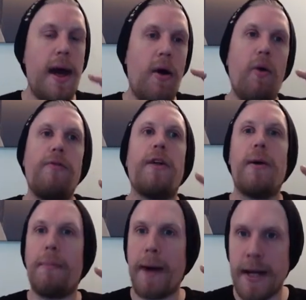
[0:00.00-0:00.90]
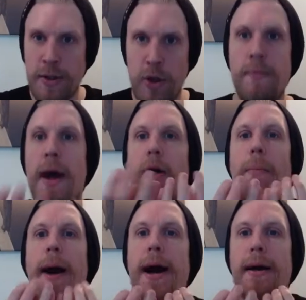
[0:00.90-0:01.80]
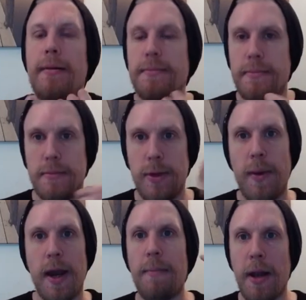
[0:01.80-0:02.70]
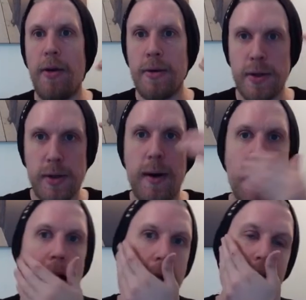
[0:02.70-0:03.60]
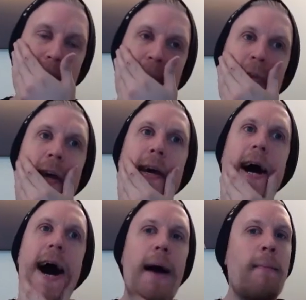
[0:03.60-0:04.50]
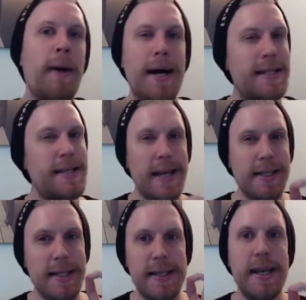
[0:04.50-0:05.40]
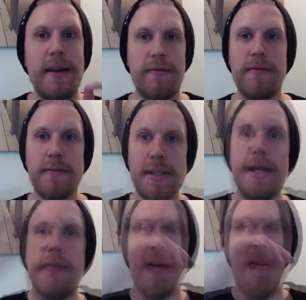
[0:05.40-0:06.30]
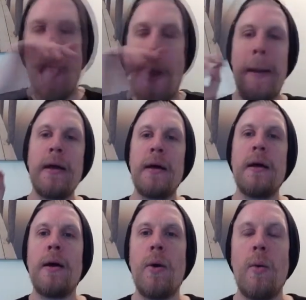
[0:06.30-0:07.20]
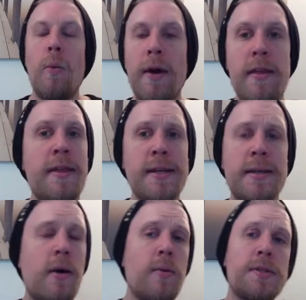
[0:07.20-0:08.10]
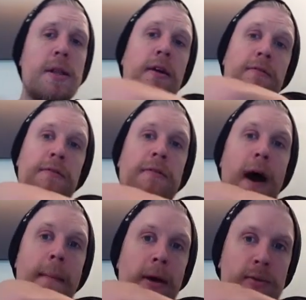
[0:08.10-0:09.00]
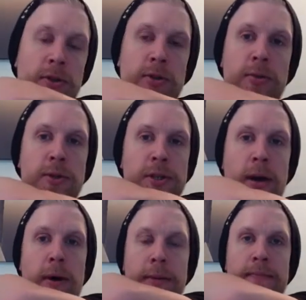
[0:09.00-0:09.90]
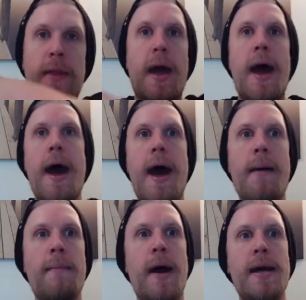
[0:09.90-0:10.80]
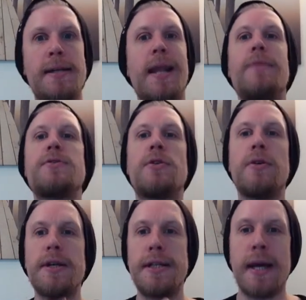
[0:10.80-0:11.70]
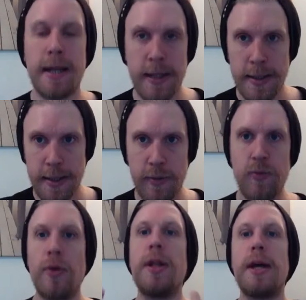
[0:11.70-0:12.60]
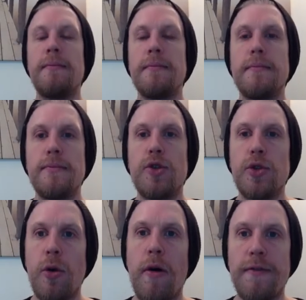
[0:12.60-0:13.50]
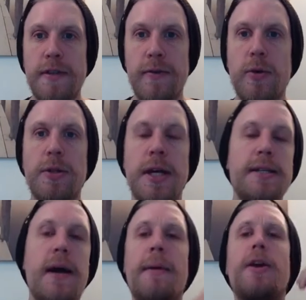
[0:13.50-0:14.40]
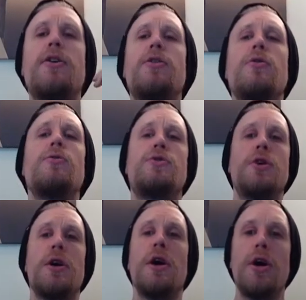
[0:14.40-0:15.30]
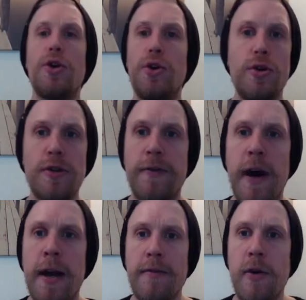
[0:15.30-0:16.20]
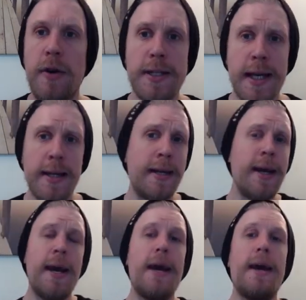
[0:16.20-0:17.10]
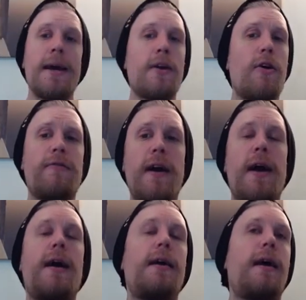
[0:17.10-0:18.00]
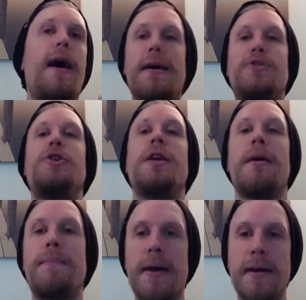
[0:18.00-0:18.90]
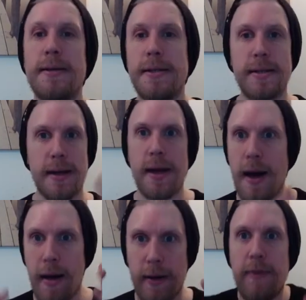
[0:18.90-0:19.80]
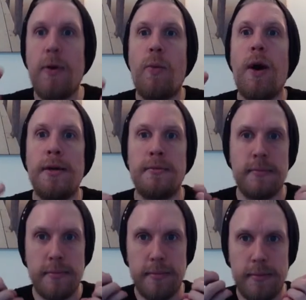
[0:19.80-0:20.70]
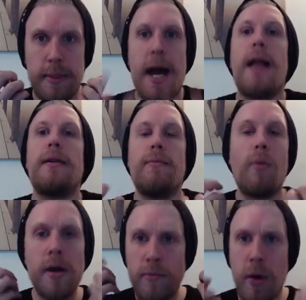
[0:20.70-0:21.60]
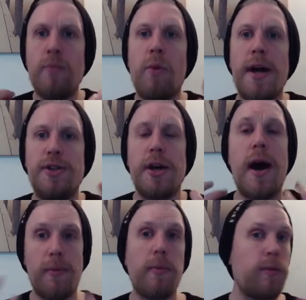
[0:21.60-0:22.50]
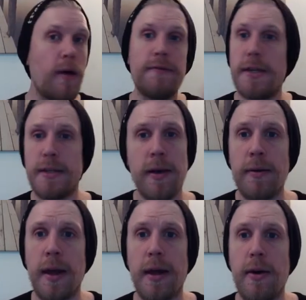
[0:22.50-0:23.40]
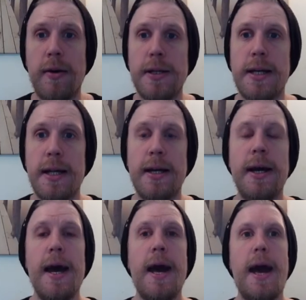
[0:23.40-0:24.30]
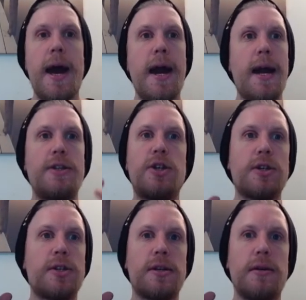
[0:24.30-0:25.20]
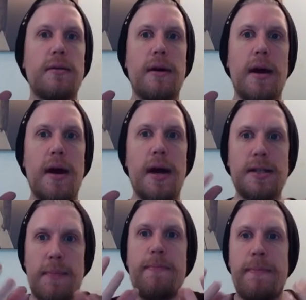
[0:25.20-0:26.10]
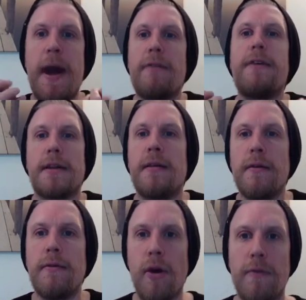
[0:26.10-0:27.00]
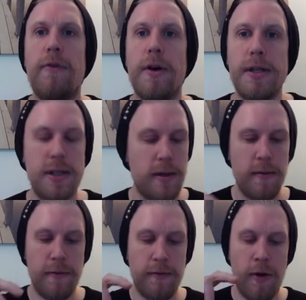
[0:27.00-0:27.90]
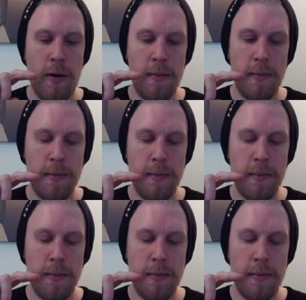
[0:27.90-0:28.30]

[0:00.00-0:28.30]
hopefully it'll bring new metal back up to where it belongs, quite high up. Um, but as I say, it's a safe, safe album. One of the things I always love about Stone Sour um, is it allows Corey Taylor to really show off his vocal talents. I'm a huge, huge fan of Corey Taylor. You know, a genie appearance is right, I'll give you one talent, one one wish. I would love to sound like Corey Taylor. He just is a perfect rock voice from